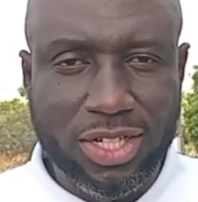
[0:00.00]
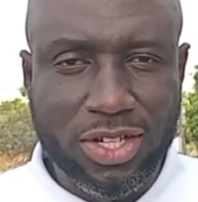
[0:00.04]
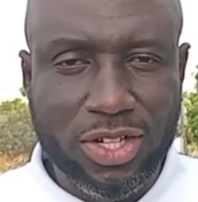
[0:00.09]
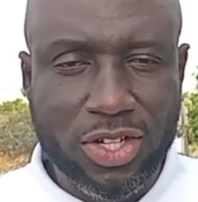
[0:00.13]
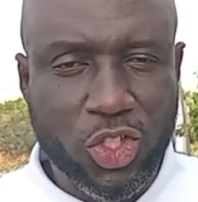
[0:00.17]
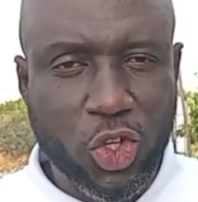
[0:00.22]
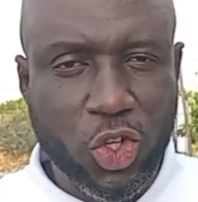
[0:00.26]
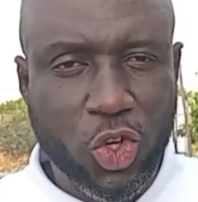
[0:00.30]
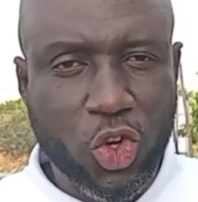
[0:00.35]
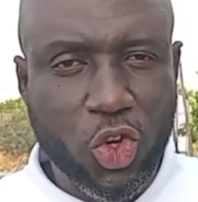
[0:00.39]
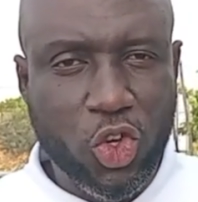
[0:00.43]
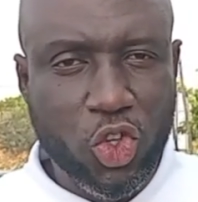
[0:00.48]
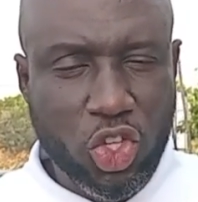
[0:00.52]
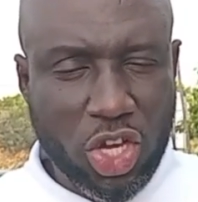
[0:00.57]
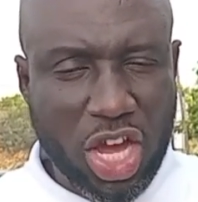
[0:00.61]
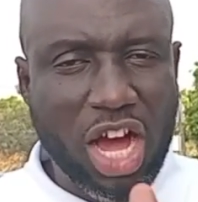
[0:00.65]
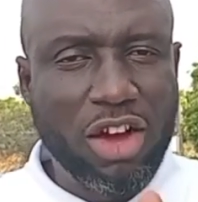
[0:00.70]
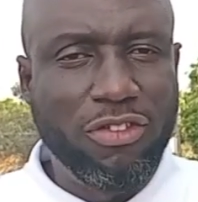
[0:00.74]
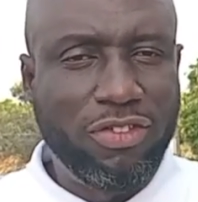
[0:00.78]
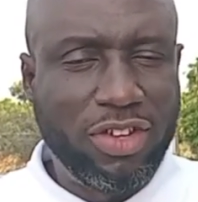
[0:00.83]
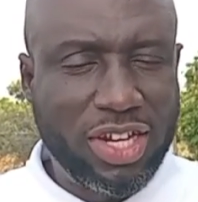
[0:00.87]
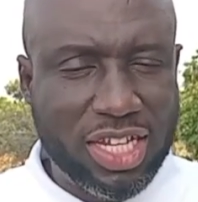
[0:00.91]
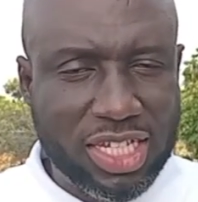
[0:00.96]
So you
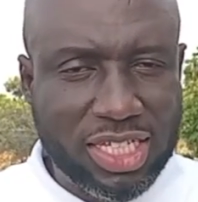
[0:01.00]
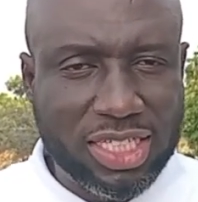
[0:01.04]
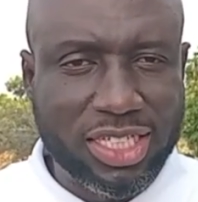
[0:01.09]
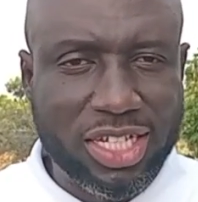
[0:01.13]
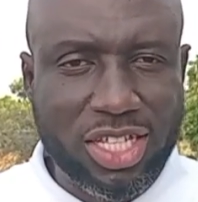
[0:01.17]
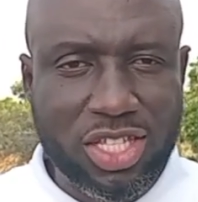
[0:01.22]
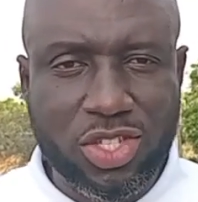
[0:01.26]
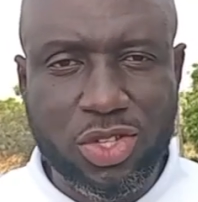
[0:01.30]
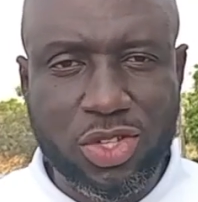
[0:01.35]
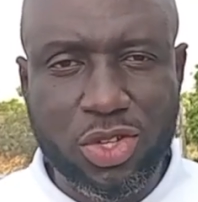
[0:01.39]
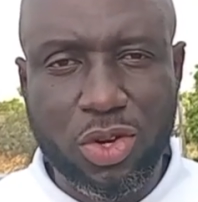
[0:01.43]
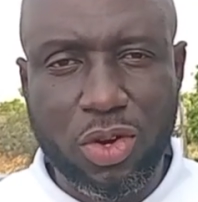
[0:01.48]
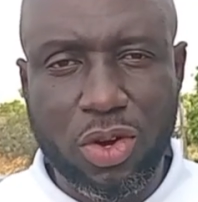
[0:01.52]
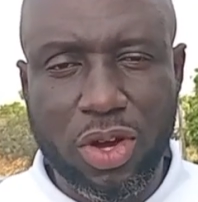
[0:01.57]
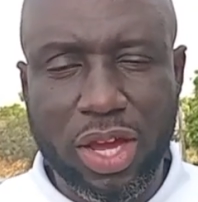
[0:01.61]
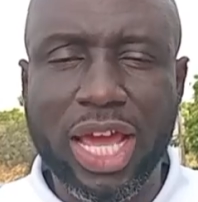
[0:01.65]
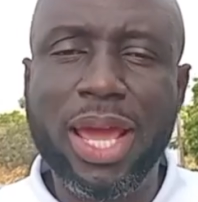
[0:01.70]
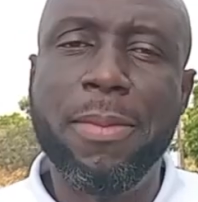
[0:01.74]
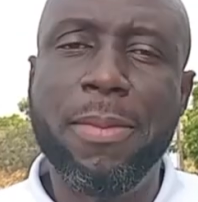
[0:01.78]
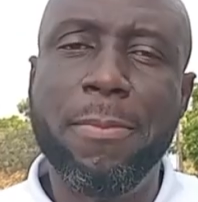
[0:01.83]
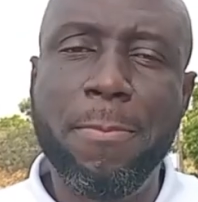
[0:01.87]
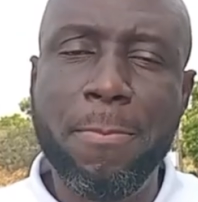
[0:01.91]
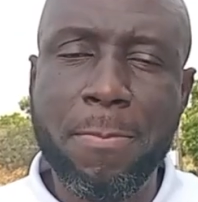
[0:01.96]
have listened to
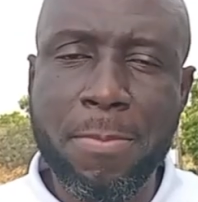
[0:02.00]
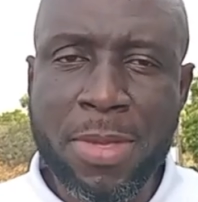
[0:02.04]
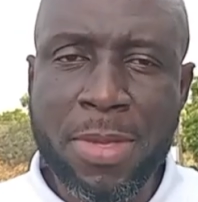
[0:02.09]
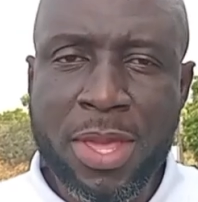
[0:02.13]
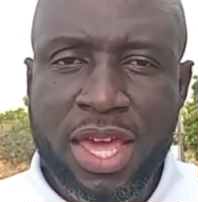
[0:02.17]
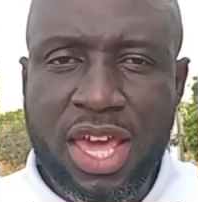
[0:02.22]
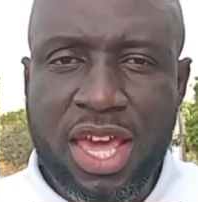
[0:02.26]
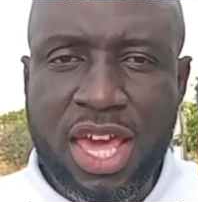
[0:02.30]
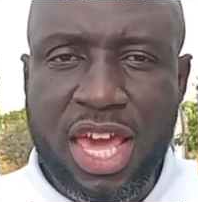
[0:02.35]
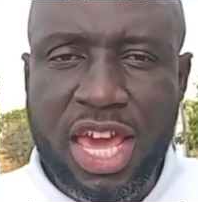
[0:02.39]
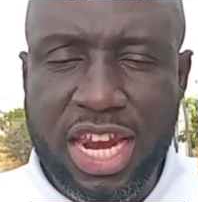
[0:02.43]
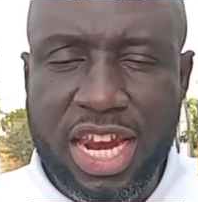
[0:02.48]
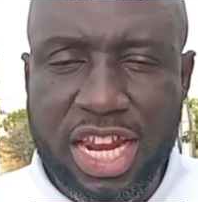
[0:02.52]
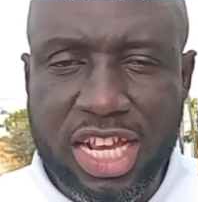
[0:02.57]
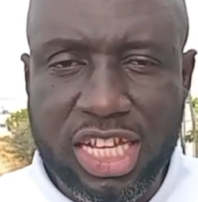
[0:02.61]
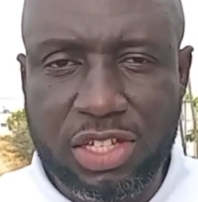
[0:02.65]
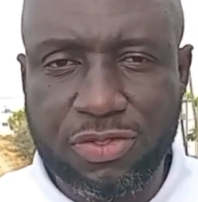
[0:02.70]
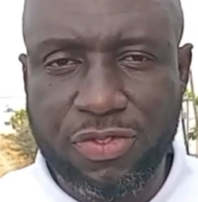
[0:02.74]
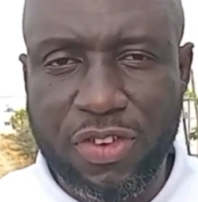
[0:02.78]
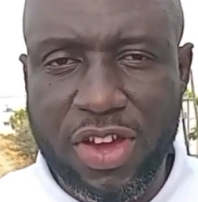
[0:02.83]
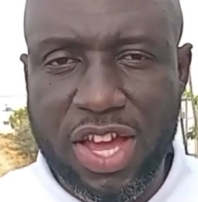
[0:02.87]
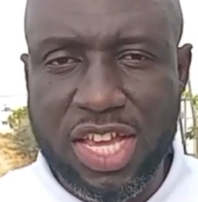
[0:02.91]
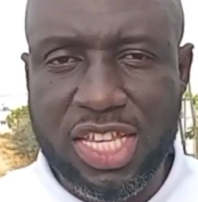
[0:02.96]
him in his
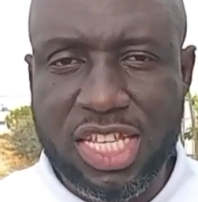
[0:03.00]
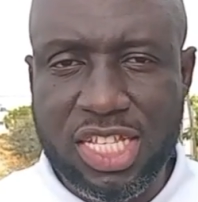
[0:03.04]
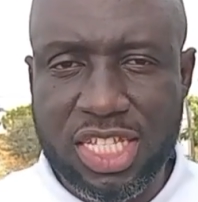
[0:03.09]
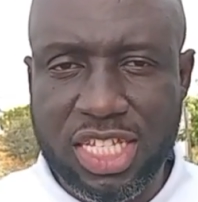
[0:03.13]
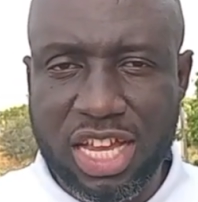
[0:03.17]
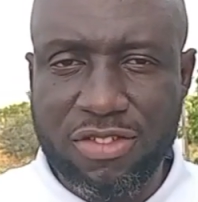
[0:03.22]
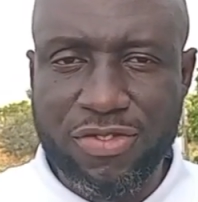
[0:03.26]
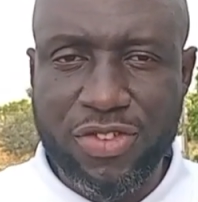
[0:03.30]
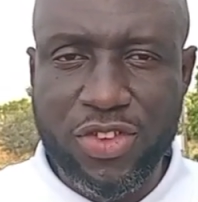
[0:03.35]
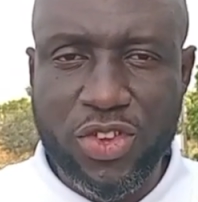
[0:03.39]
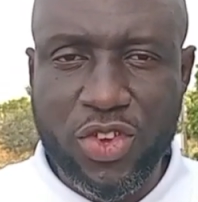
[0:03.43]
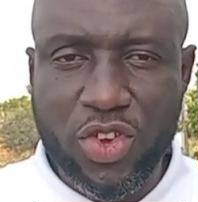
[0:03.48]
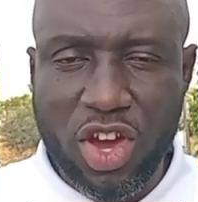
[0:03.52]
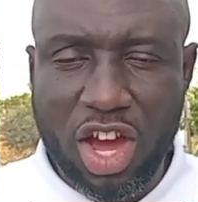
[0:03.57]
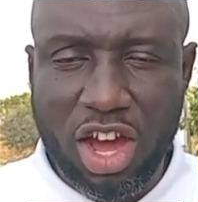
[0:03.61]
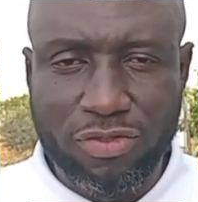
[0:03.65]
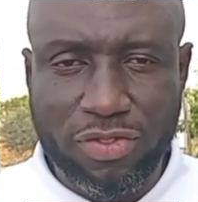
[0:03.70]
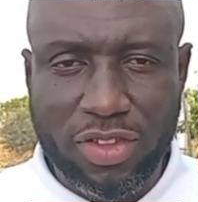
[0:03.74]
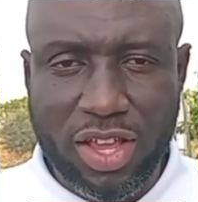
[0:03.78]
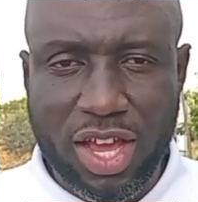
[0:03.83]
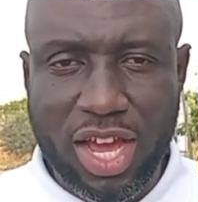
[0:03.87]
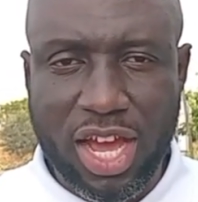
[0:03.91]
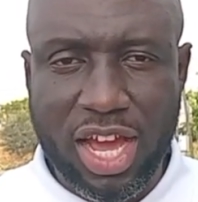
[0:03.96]
first interview
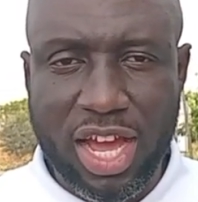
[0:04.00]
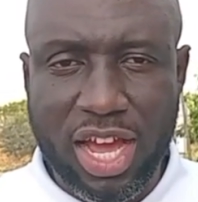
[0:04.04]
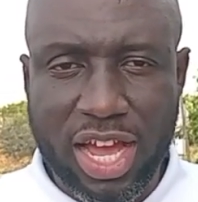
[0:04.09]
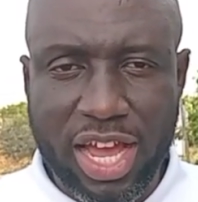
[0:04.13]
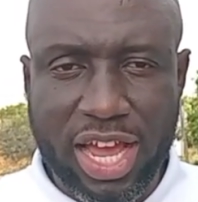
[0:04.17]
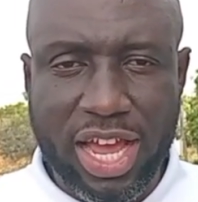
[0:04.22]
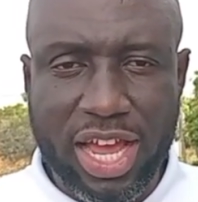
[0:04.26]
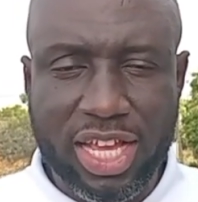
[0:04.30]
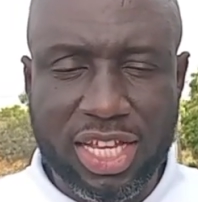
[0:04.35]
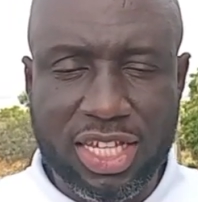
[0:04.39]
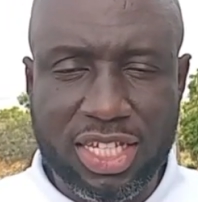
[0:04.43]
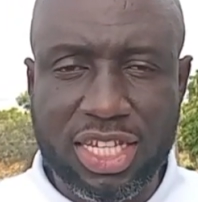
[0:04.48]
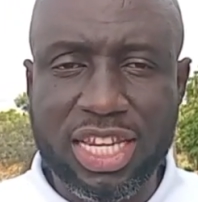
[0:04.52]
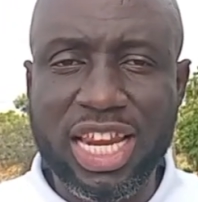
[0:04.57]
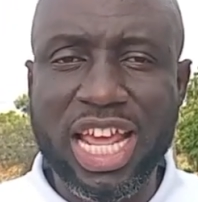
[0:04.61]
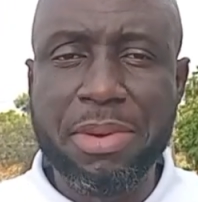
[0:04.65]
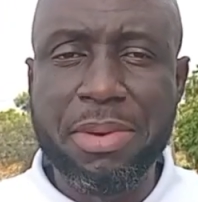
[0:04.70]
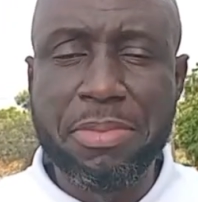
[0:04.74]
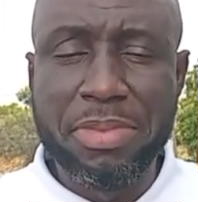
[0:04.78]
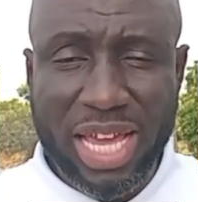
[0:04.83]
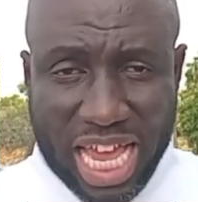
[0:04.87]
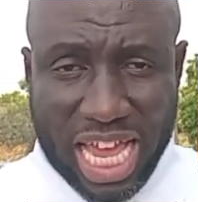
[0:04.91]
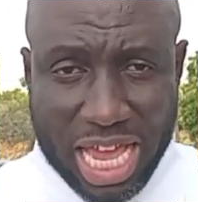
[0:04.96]
after his
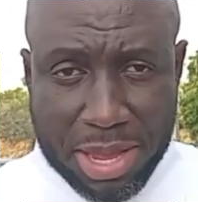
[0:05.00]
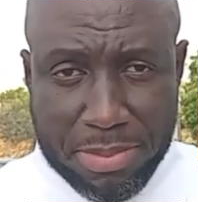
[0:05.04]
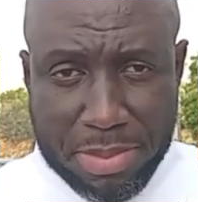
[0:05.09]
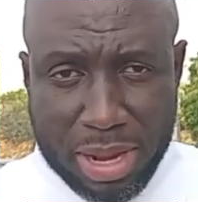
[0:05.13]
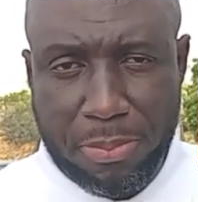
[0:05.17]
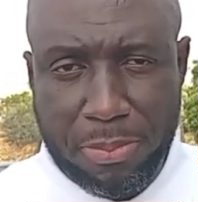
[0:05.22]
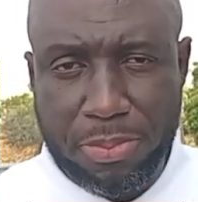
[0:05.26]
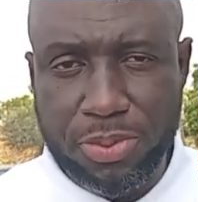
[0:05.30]
name came up.